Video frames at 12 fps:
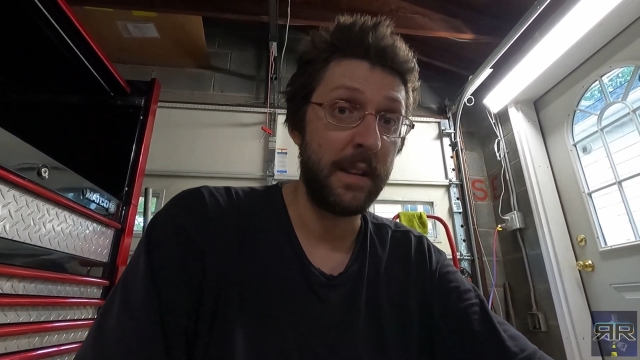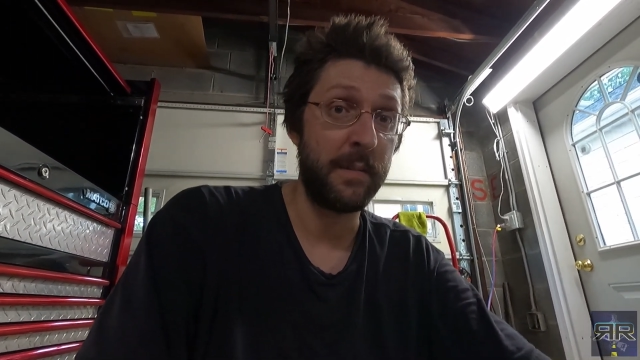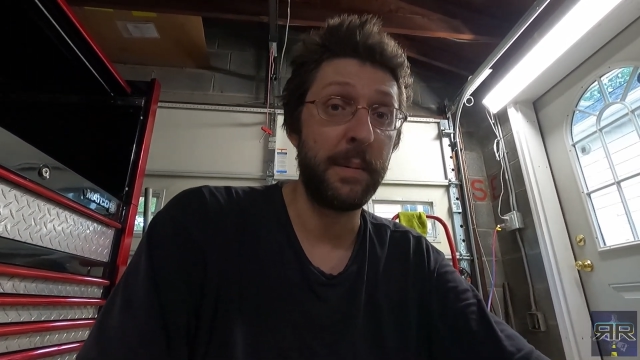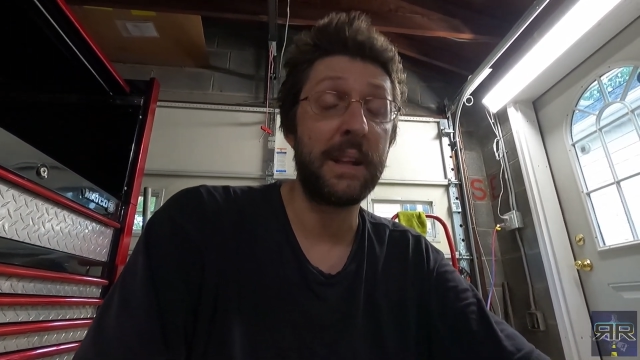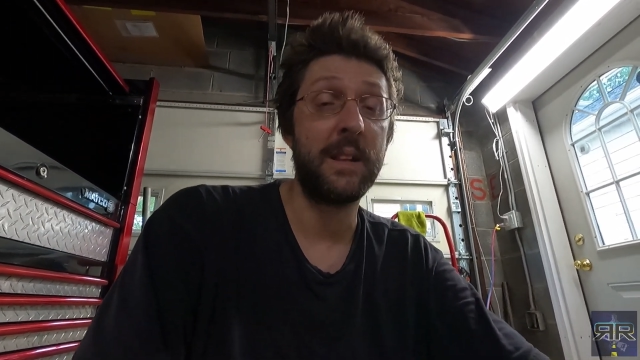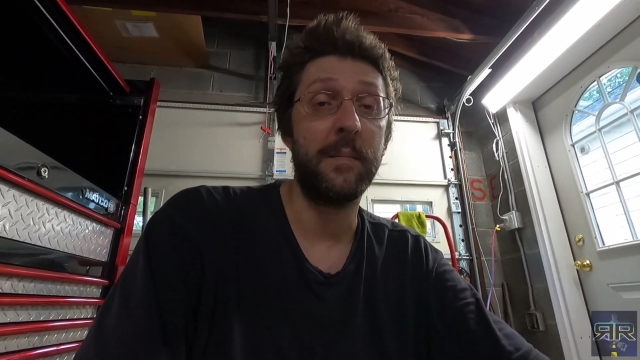
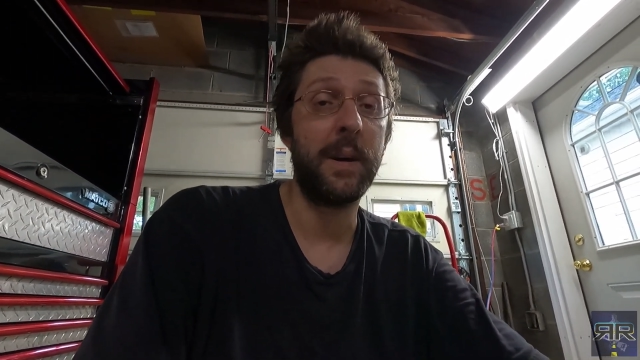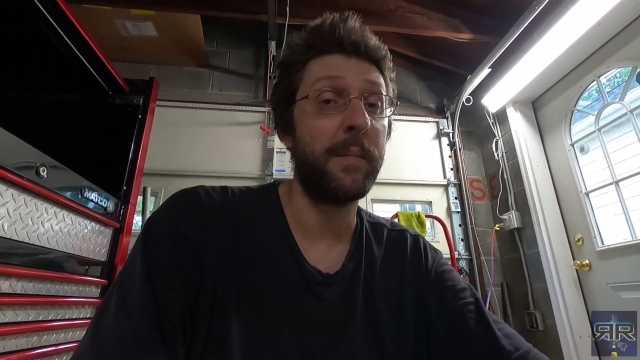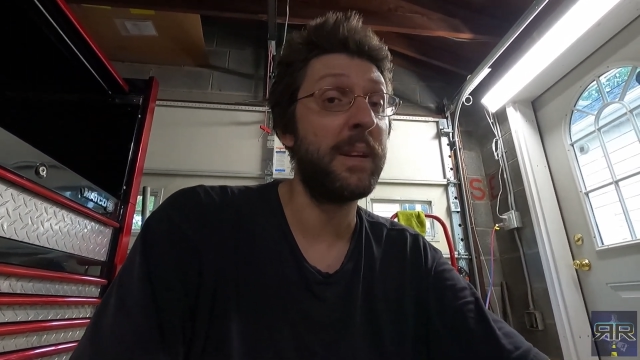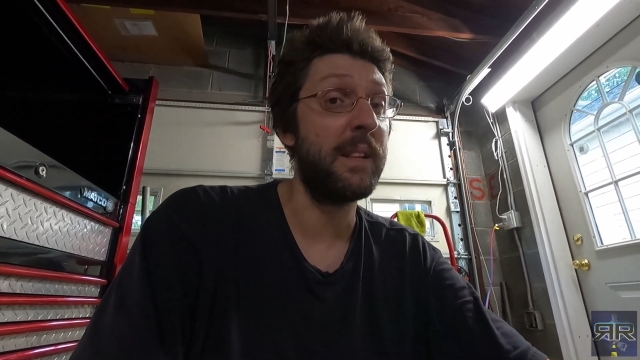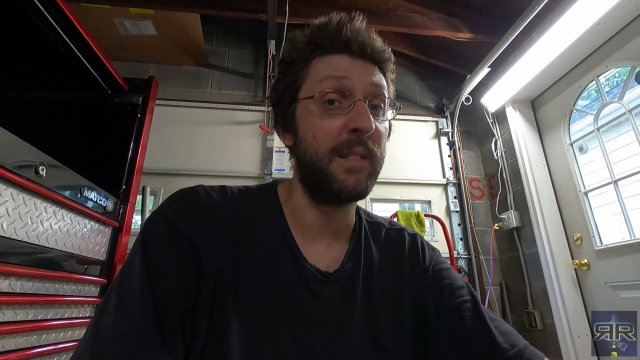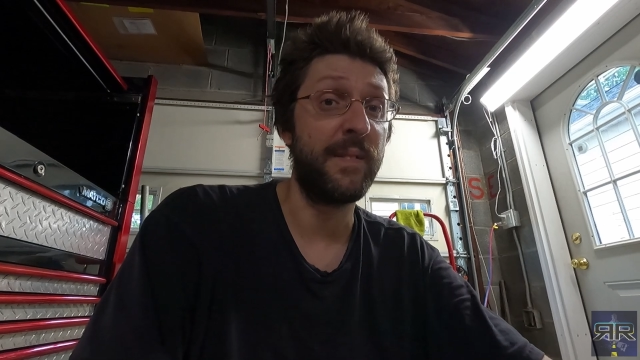inspected by
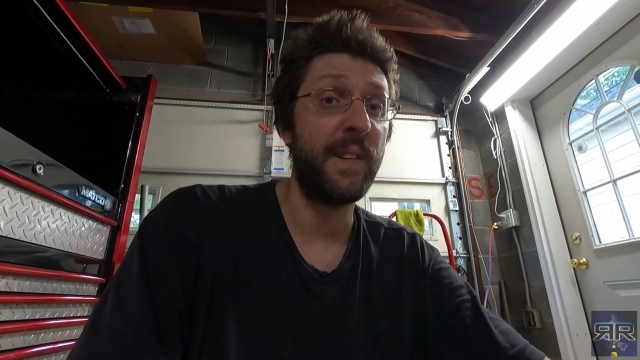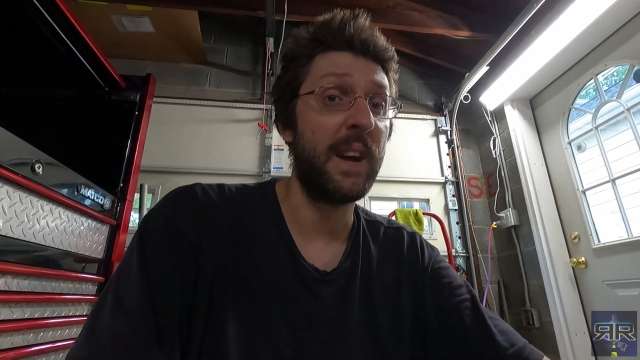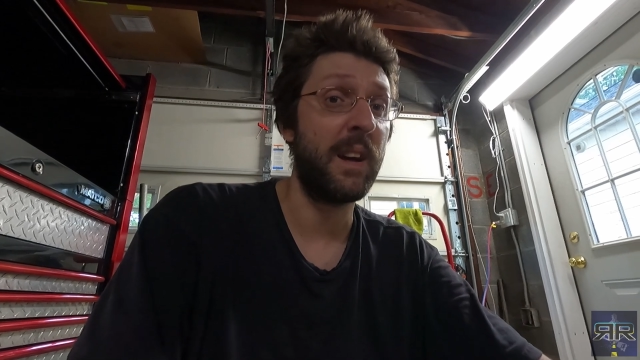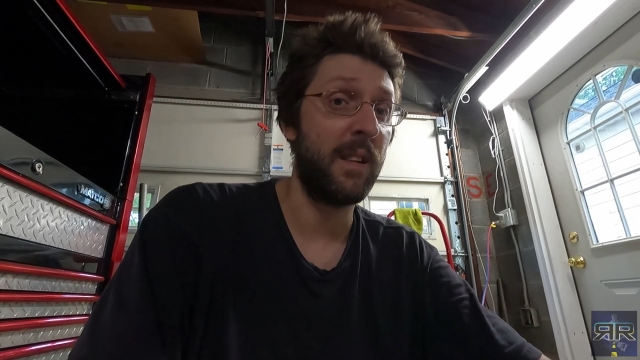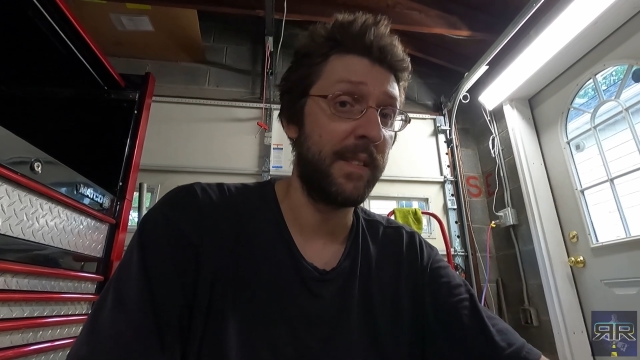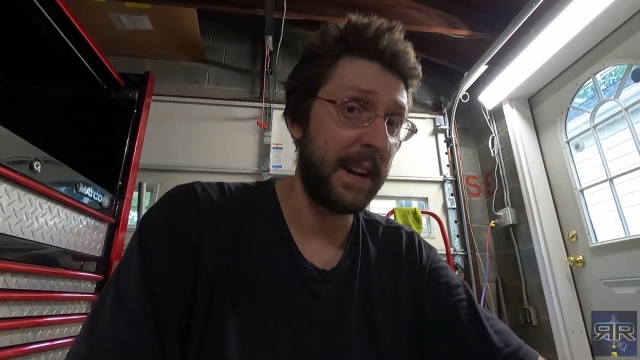me, that
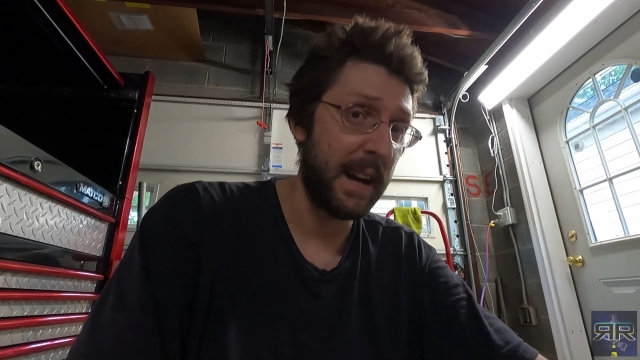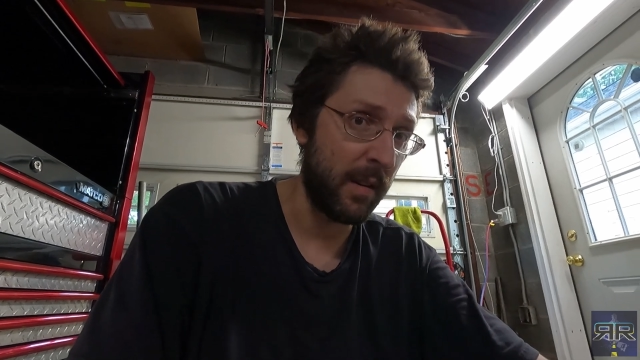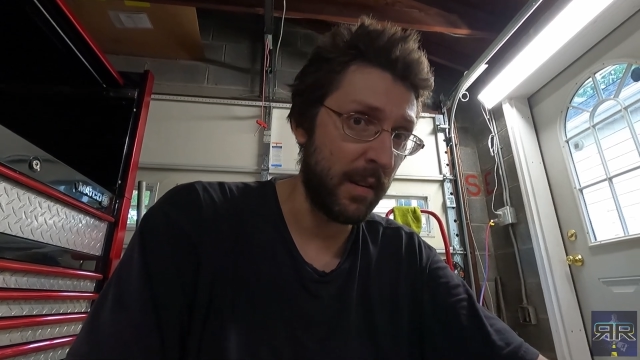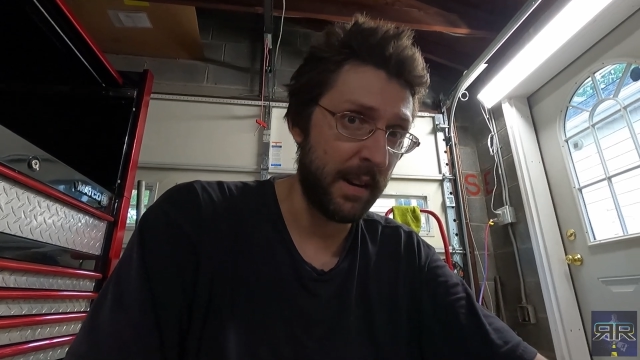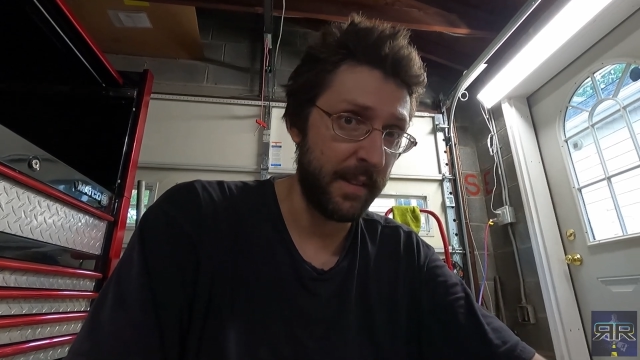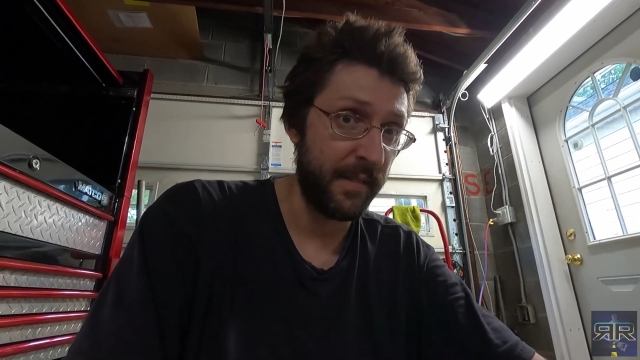failed
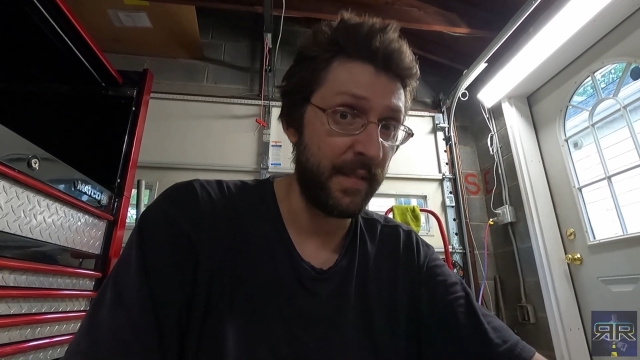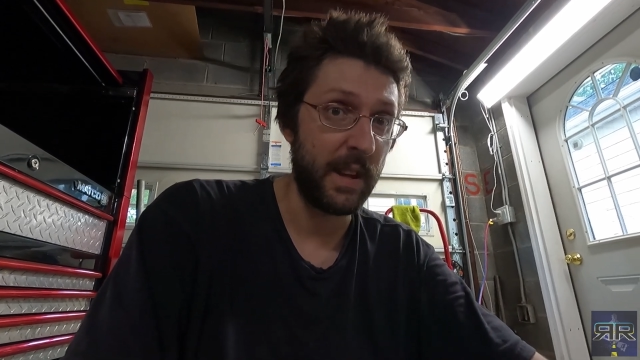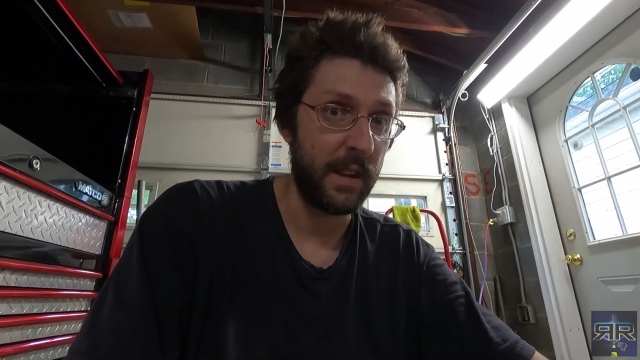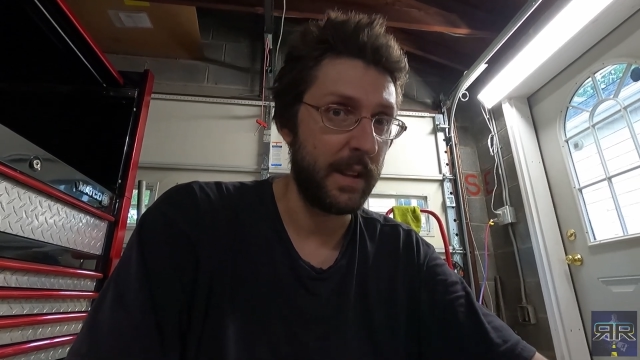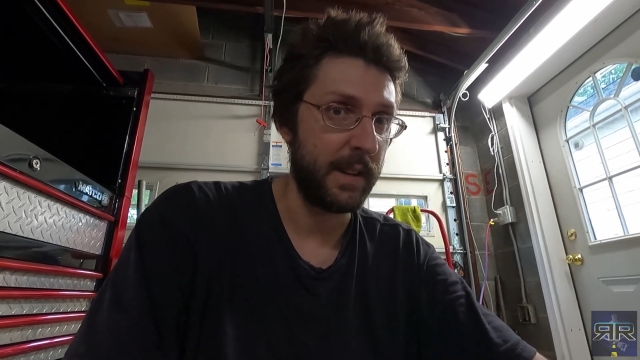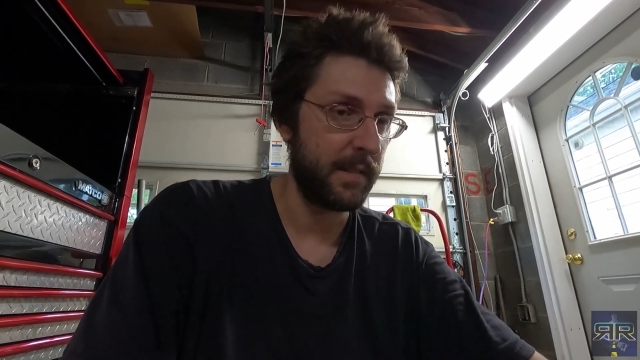out on the
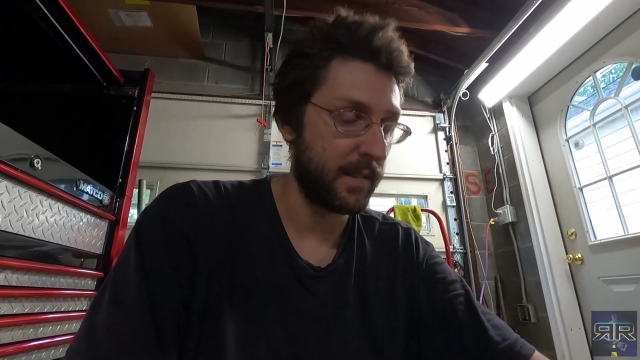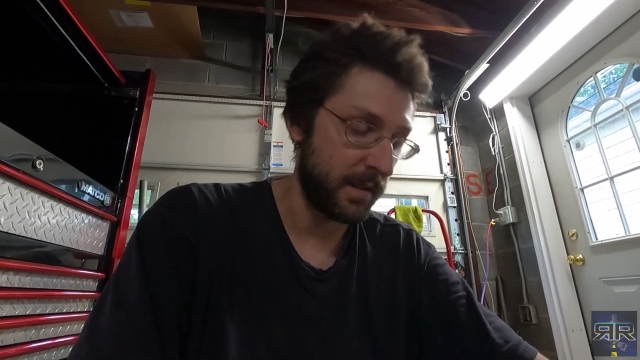flight line.